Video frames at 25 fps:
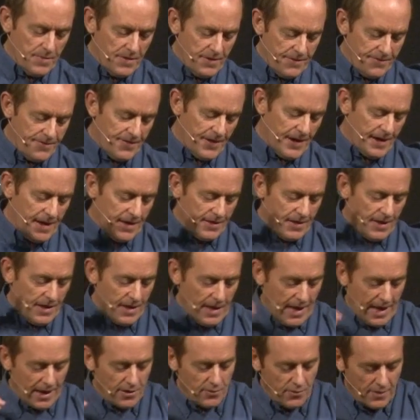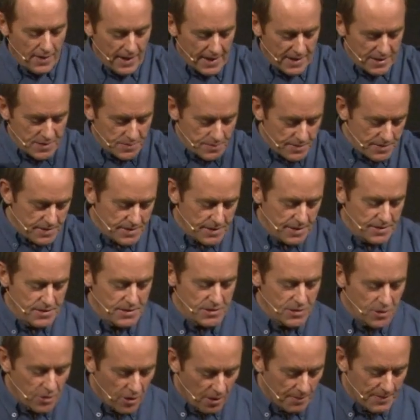father and or a husband. So
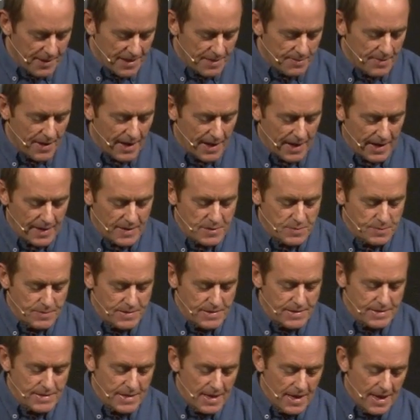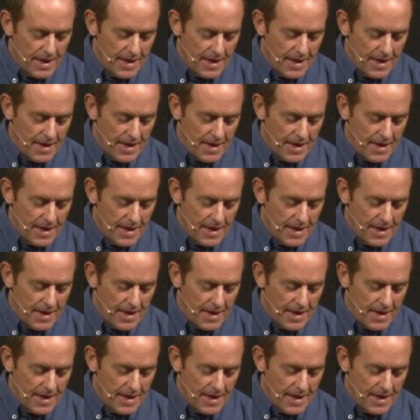just a comment about husbands.